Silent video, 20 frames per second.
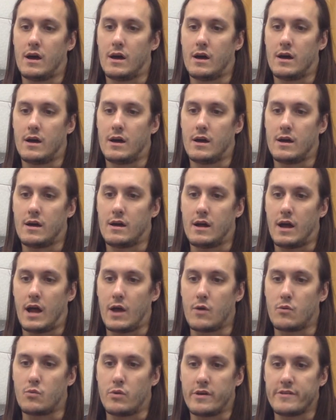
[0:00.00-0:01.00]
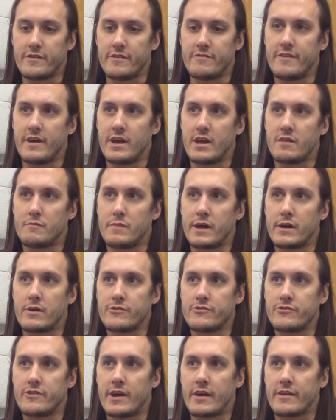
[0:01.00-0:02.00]
I was a fan of
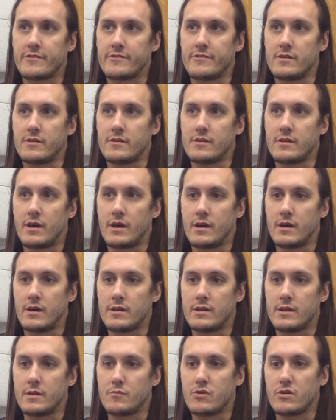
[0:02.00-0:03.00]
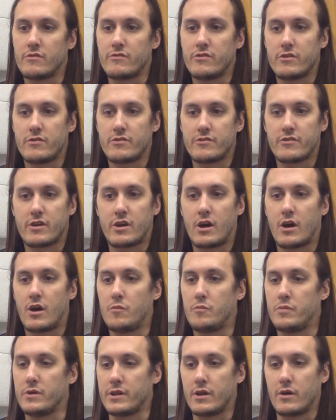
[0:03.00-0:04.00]
Michael Jackson a number of years
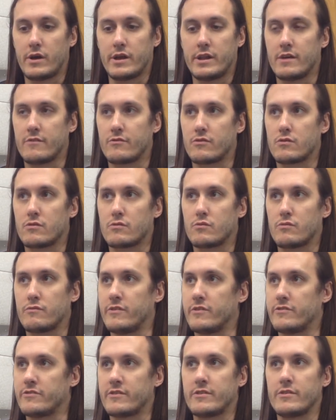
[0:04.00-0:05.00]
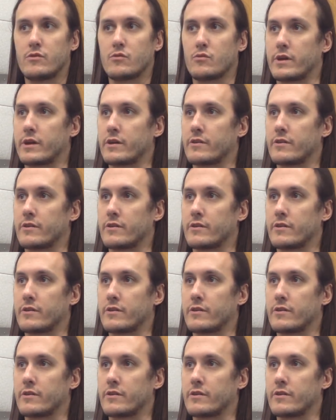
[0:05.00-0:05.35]
ago, but no, I never visited the